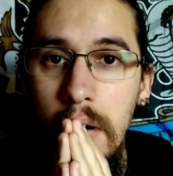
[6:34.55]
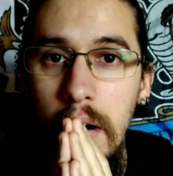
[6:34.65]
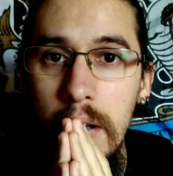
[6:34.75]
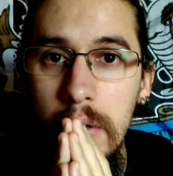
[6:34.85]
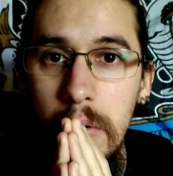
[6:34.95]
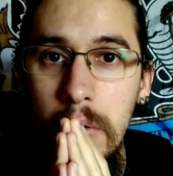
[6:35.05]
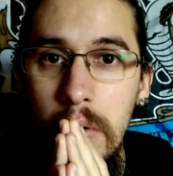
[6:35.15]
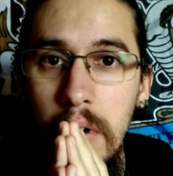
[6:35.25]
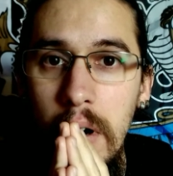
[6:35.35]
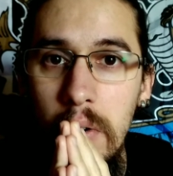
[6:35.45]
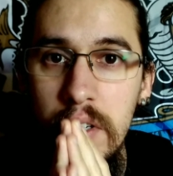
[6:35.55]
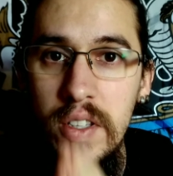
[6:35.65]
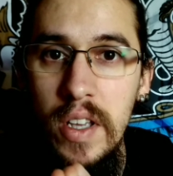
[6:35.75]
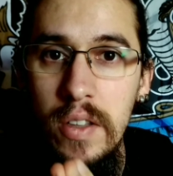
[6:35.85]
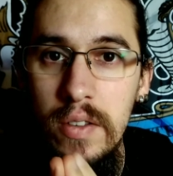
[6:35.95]
I know our
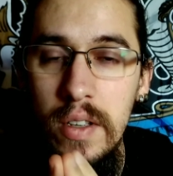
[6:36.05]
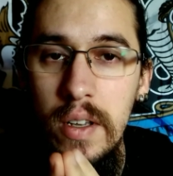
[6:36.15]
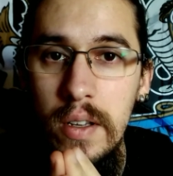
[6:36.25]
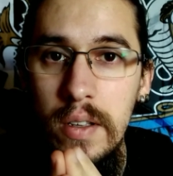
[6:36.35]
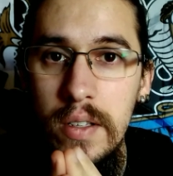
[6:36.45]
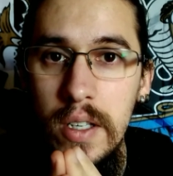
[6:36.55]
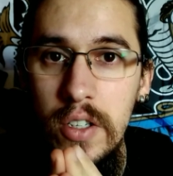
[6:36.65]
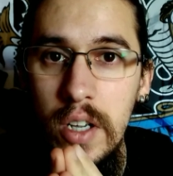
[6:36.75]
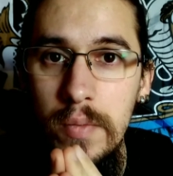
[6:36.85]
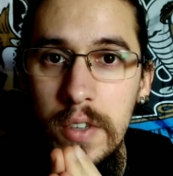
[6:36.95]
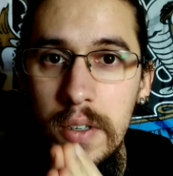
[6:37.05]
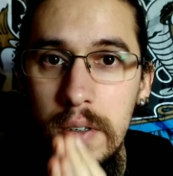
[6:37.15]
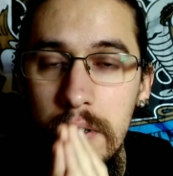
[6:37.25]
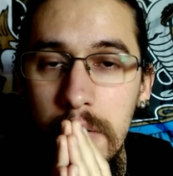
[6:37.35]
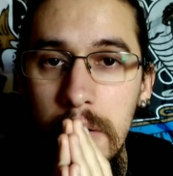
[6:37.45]
stadiums, uh, St James's.